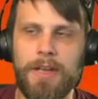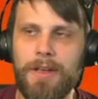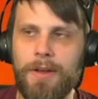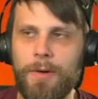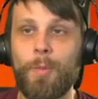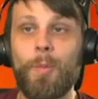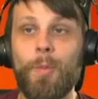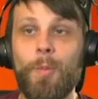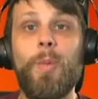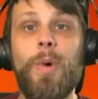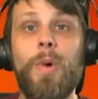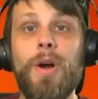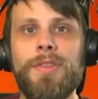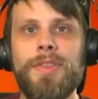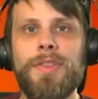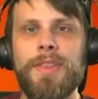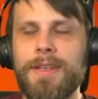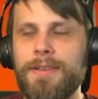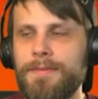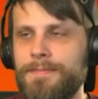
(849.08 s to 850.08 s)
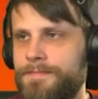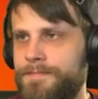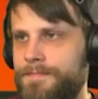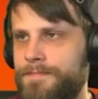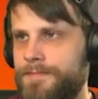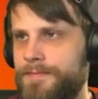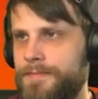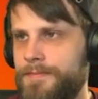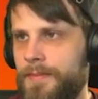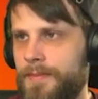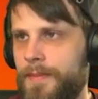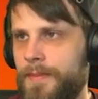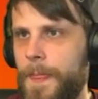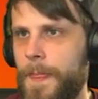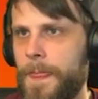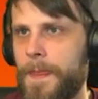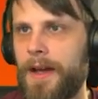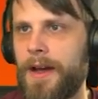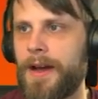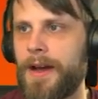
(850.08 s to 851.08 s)
Worth it.
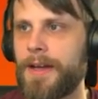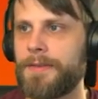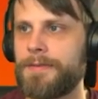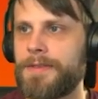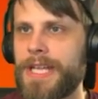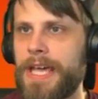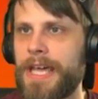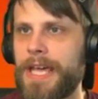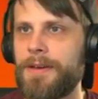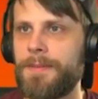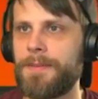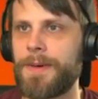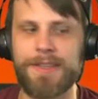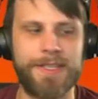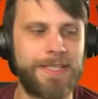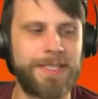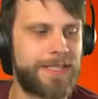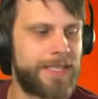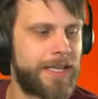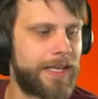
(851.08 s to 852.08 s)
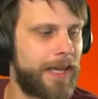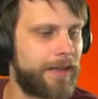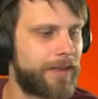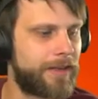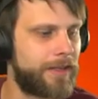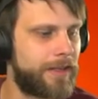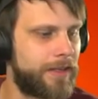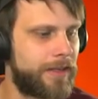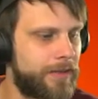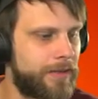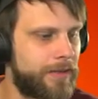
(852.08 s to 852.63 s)
All right, Shadow Ball this thing out of here.